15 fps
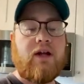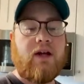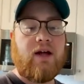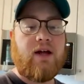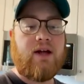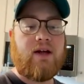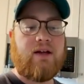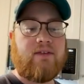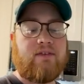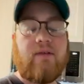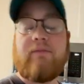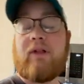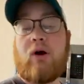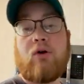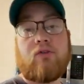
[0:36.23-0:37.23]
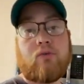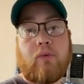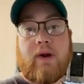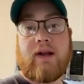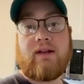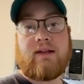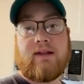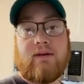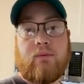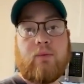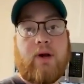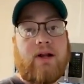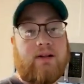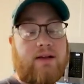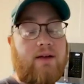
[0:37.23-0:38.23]
sunflowers are
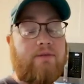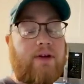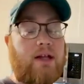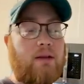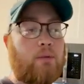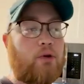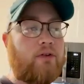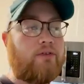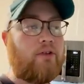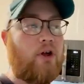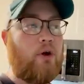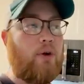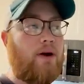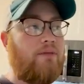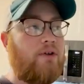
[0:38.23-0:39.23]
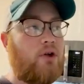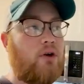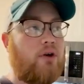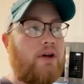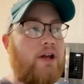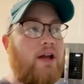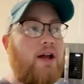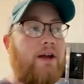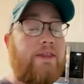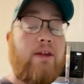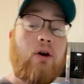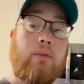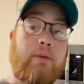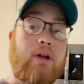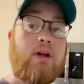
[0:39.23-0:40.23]
readily available. So I figured that
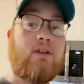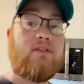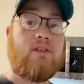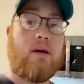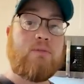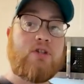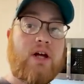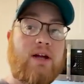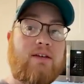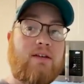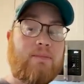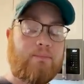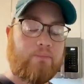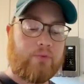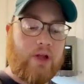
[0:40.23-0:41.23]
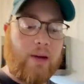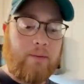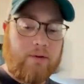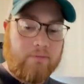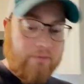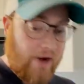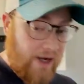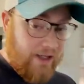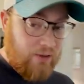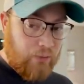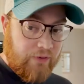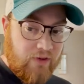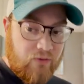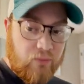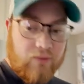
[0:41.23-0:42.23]
would be a good subject. I've been fighting
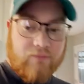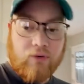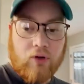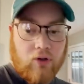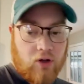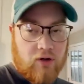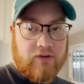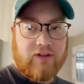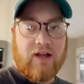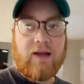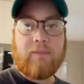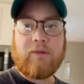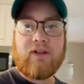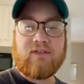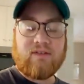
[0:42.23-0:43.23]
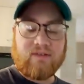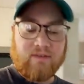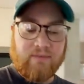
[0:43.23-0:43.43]
with this one for a long time because it's a